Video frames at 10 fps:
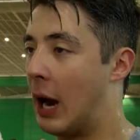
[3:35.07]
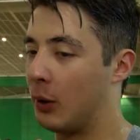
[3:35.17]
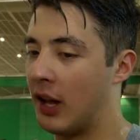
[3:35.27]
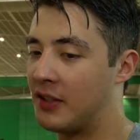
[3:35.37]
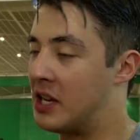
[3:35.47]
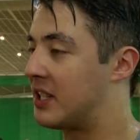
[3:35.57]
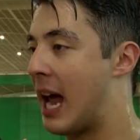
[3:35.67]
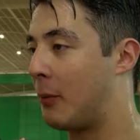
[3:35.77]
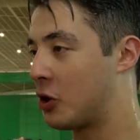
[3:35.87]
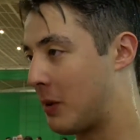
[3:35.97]
I would love to
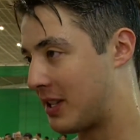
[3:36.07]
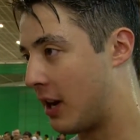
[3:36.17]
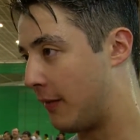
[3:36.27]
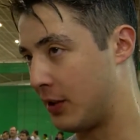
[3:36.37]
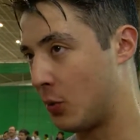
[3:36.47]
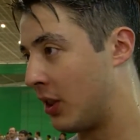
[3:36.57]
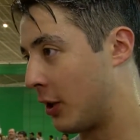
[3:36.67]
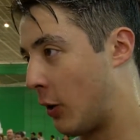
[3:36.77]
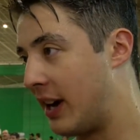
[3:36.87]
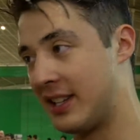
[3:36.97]
establish myself as one of
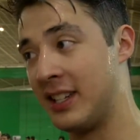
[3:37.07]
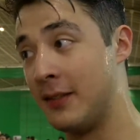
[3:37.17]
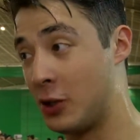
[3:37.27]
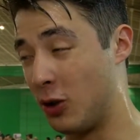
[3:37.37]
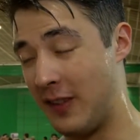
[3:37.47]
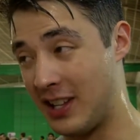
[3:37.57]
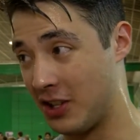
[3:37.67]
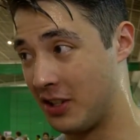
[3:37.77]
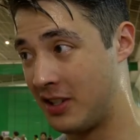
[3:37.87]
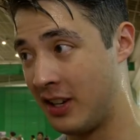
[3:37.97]
the greatest individual
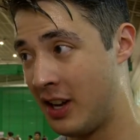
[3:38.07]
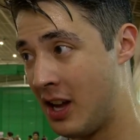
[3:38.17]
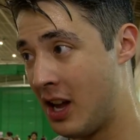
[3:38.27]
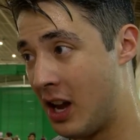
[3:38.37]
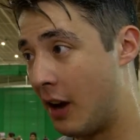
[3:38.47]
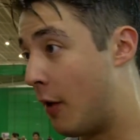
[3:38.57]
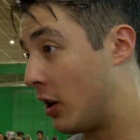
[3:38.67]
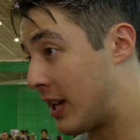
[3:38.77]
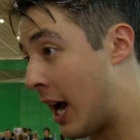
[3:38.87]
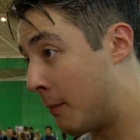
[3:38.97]
fencers of
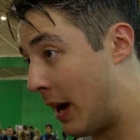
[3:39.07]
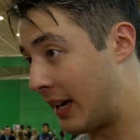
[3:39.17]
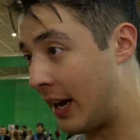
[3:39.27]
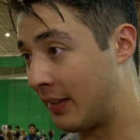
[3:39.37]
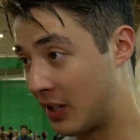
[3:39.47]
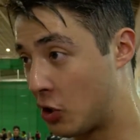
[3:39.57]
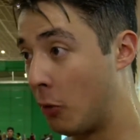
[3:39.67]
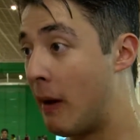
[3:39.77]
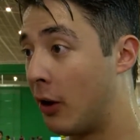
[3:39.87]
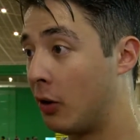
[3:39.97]
all time by getting this
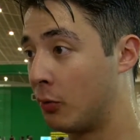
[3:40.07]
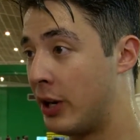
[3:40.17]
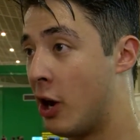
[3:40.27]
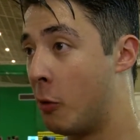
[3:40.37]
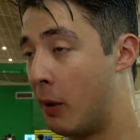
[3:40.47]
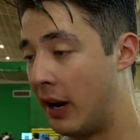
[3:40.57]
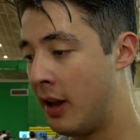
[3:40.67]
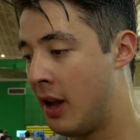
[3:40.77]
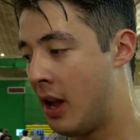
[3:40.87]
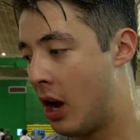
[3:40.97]
gold medal in Rio, but
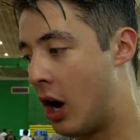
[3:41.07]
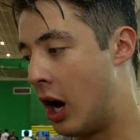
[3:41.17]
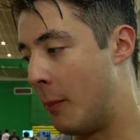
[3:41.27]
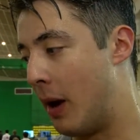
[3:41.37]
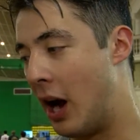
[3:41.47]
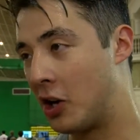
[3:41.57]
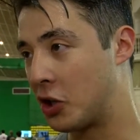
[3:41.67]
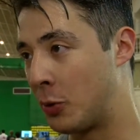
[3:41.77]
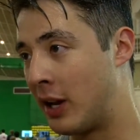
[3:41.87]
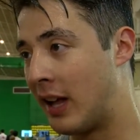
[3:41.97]
um, I
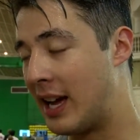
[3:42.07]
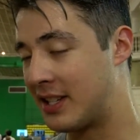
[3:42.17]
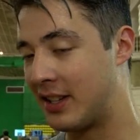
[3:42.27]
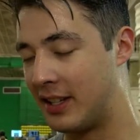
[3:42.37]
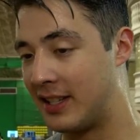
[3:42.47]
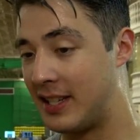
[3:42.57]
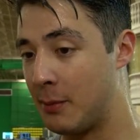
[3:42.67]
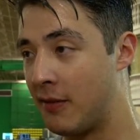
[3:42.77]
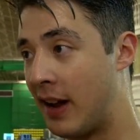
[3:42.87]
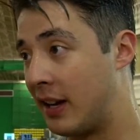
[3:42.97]
also realize that the
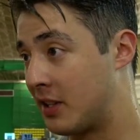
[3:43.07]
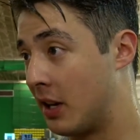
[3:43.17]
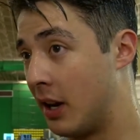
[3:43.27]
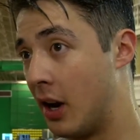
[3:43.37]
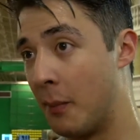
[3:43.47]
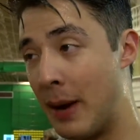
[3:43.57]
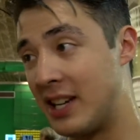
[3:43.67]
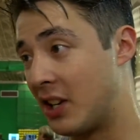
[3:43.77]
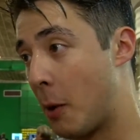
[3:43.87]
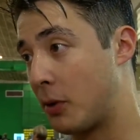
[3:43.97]
team event is an
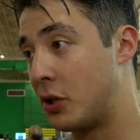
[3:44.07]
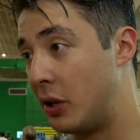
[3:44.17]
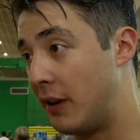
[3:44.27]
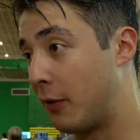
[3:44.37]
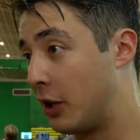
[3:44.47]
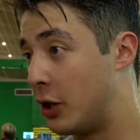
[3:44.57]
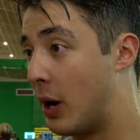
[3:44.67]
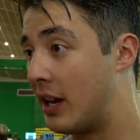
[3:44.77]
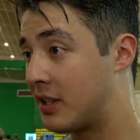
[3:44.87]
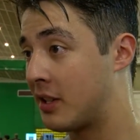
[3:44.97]
amazing opportunity for the
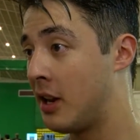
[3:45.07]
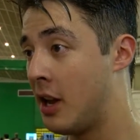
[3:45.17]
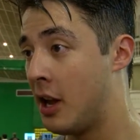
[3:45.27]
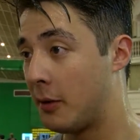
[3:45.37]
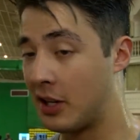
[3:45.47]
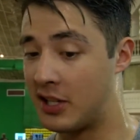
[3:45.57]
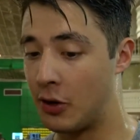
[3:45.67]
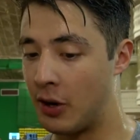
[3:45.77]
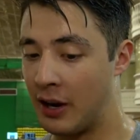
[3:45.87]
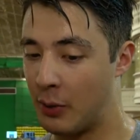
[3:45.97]
U.S.,
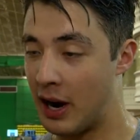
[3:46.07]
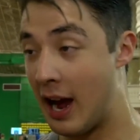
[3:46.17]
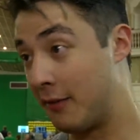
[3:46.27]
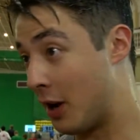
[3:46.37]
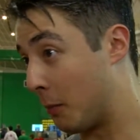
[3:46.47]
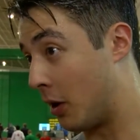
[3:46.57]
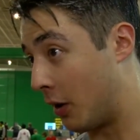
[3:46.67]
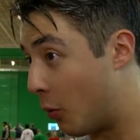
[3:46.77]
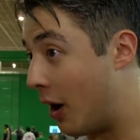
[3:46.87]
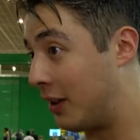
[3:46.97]
considering we have
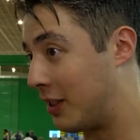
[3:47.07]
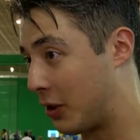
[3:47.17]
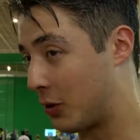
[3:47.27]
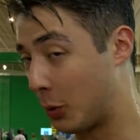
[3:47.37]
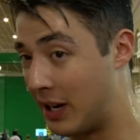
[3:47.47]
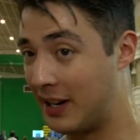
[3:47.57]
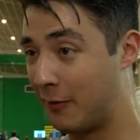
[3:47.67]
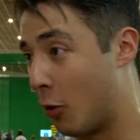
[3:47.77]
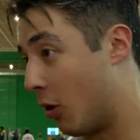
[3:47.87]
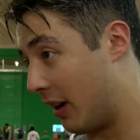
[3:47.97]
number one, th- three,
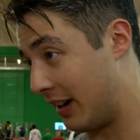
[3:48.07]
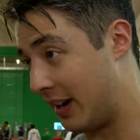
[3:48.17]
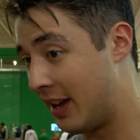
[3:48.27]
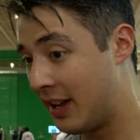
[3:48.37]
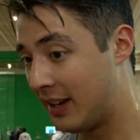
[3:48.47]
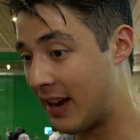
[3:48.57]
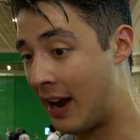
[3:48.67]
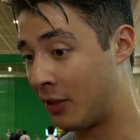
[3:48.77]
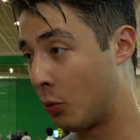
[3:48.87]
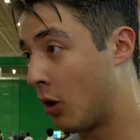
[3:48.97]
four, and
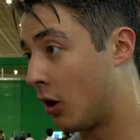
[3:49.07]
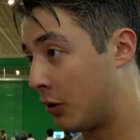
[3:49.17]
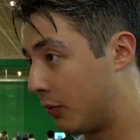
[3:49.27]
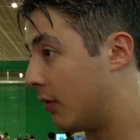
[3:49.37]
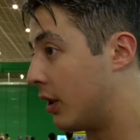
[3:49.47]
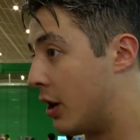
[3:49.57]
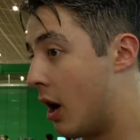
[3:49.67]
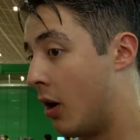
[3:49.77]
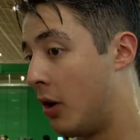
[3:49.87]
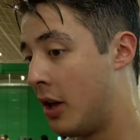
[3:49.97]
nine in the world, you
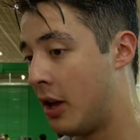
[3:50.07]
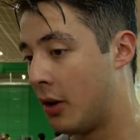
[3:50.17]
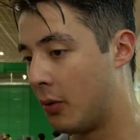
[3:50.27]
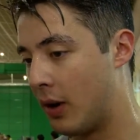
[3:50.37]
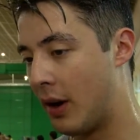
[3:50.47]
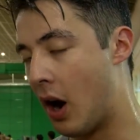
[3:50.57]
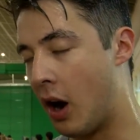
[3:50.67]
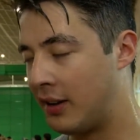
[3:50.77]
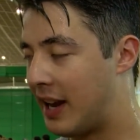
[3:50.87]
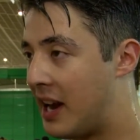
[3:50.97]
know,
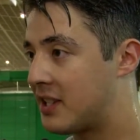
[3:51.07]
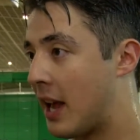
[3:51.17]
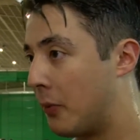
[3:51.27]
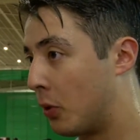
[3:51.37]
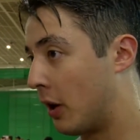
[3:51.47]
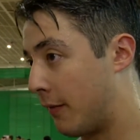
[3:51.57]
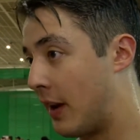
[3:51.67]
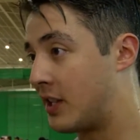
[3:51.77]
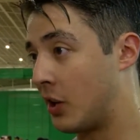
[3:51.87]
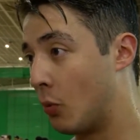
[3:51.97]
on days that we're
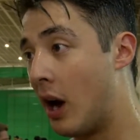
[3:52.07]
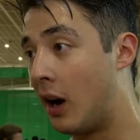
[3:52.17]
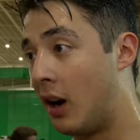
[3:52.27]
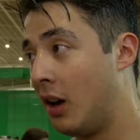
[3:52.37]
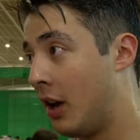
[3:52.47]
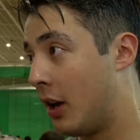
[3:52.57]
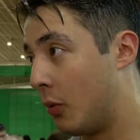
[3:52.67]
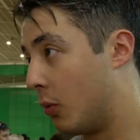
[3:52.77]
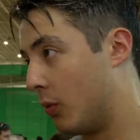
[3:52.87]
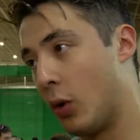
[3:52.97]
fencing well,
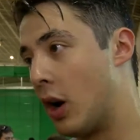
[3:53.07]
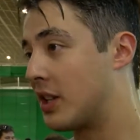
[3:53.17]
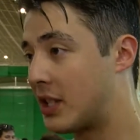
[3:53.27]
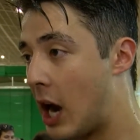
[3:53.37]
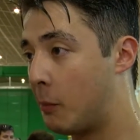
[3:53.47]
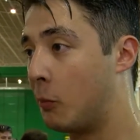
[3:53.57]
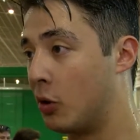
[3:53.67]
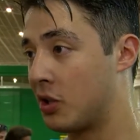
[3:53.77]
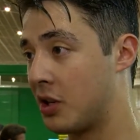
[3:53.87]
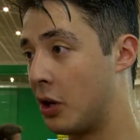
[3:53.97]
we're
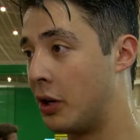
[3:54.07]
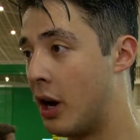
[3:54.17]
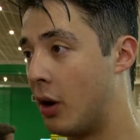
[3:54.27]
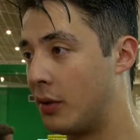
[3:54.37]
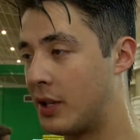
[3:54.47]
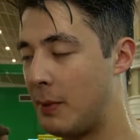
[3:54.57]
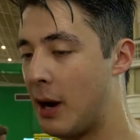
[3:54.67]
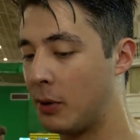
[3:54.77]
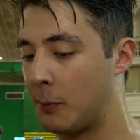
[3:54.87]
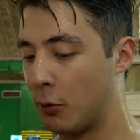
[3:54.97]
unstoppable. So, you know, to
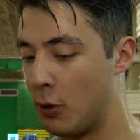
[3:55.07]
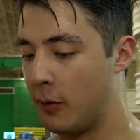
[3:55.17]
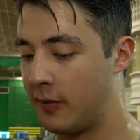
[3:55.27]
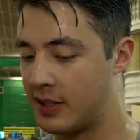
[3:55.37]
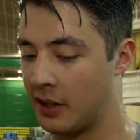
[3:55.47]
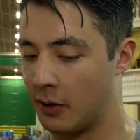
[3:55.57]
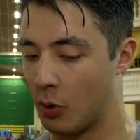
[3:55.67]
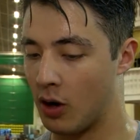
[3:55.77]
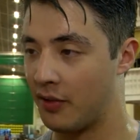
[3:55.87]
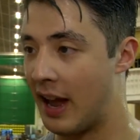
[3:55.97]
be able to prove to the
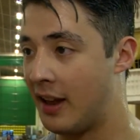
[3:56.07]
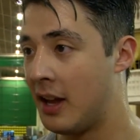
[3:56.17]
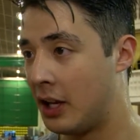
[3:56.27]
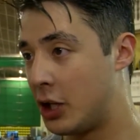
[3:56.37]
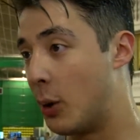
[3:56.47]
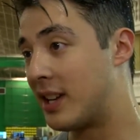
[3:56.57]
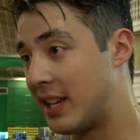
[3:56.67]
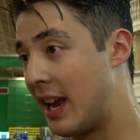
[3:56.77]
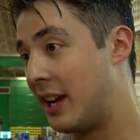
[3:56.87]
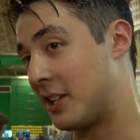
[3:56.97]
world that
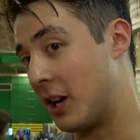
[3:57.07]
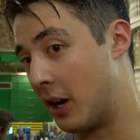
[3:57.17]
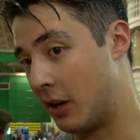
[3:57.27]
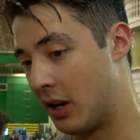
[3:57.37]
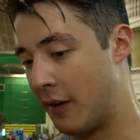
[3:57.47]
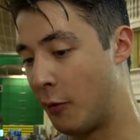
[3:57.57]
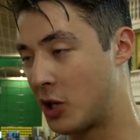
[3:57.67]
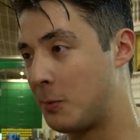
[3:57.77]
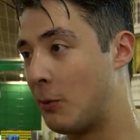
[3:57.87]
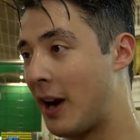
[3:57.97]
USA is a, a
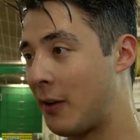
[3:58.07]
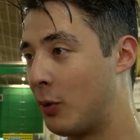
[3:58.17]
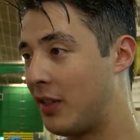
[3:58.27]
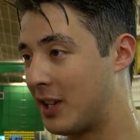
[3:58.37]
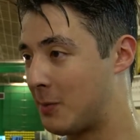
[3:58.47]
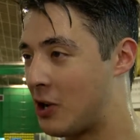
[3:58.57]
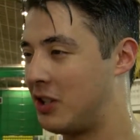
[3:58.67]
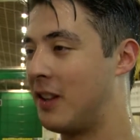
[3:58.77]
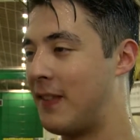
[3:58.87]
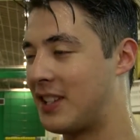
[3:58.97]
force to be reckoned with,
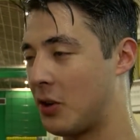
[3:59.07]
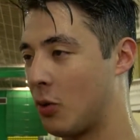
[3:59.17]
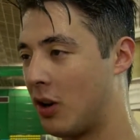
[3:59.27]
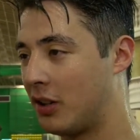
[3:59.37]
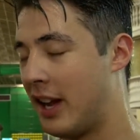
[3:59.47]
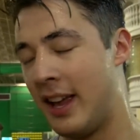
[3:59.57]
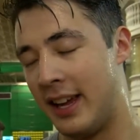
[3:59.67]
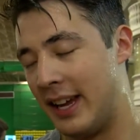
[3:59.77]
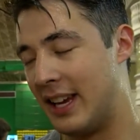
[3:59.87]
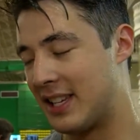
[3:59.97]
especially in the fencing world,
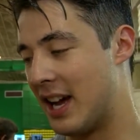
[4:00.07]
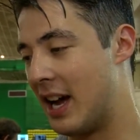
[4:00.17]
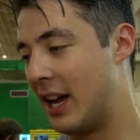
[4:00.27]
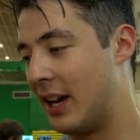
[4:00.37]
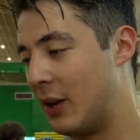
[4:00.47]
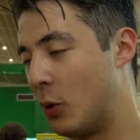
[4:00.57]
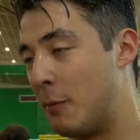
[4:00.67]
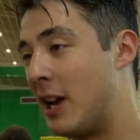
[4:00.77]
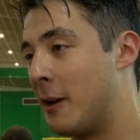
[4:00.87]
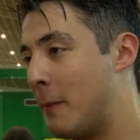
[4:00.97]
is uh,
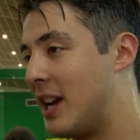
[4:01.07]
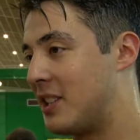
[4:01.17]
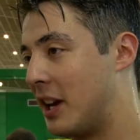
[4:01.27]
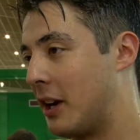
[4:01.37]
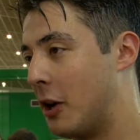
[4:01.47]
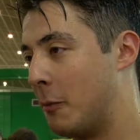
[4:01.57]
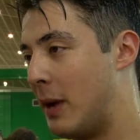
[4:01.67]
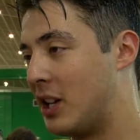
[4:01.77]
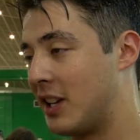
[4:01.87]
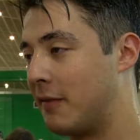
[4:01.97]
would be an amazing,
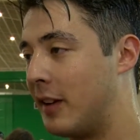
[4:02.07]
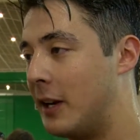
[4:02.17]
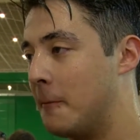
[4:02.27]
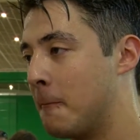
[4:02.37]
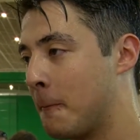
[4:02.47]
amazing feat.